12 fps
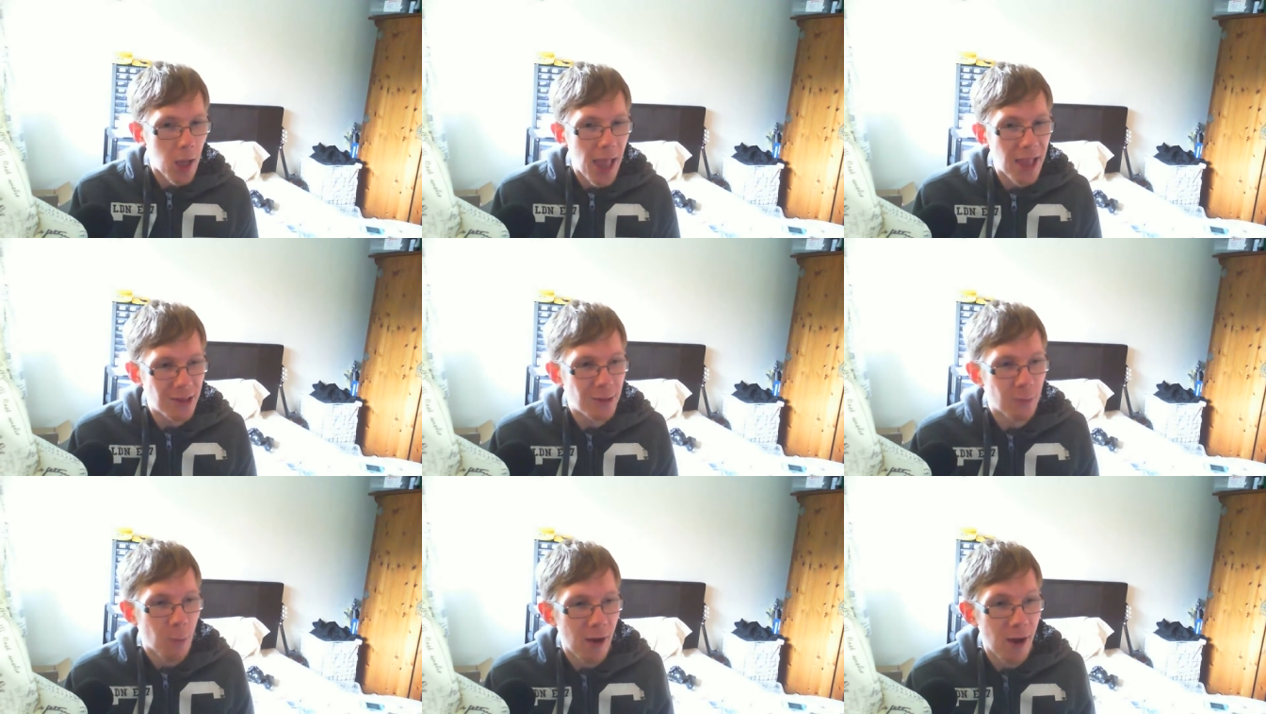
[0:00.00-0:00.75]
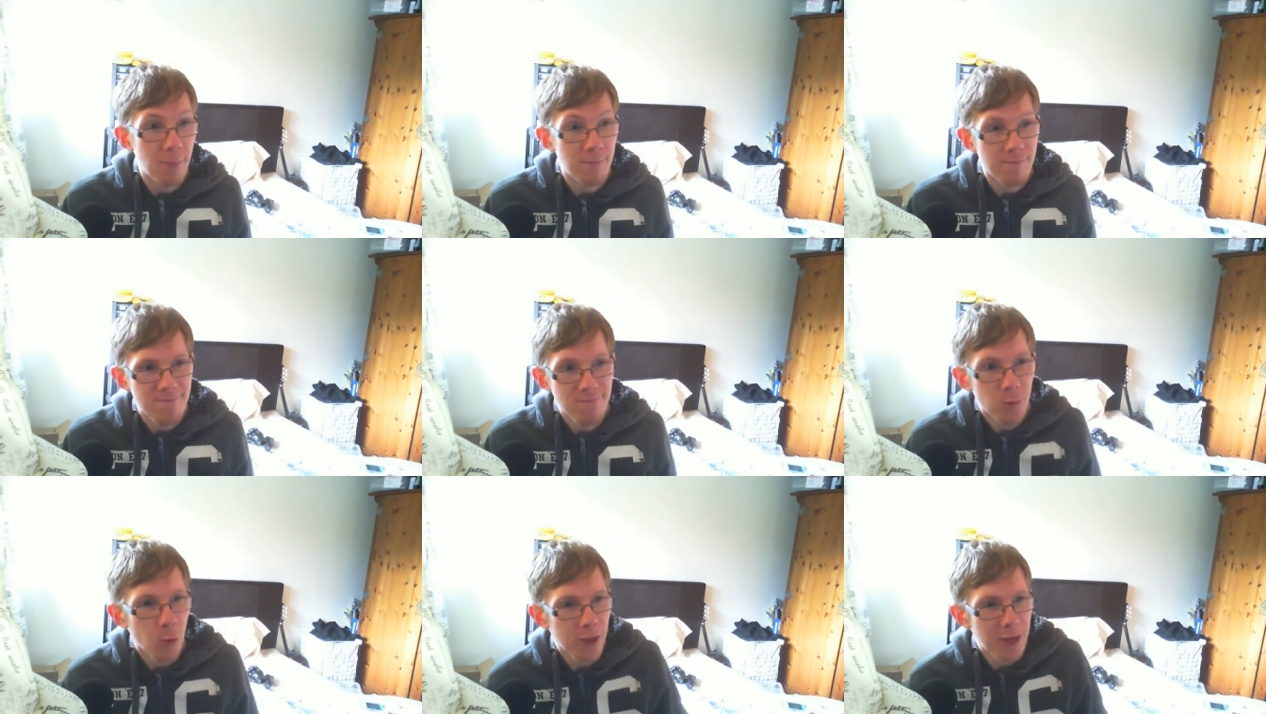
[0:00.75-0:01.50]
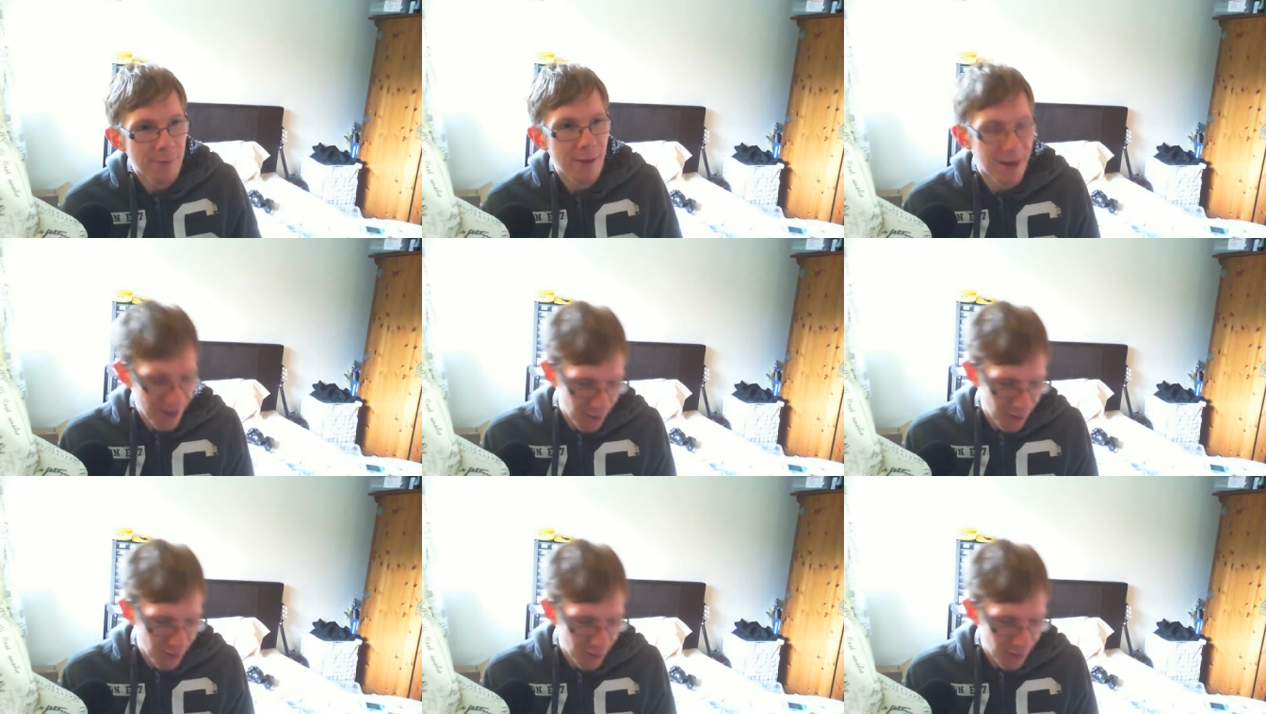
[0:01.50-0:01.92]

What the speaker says: hence why I'm talking about it a